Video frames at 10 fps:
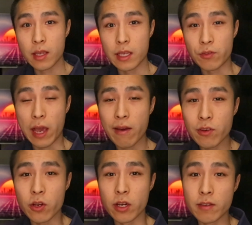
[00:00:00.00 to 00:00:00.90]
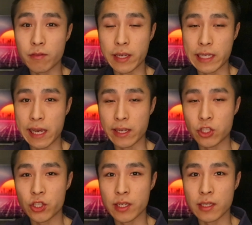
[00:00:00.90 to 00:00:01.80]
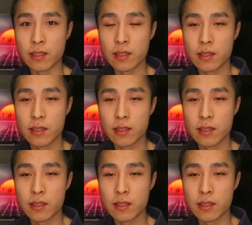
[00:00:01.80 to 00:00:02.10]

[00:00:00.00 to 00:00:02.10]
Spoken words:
If you haven't heard of VDHG,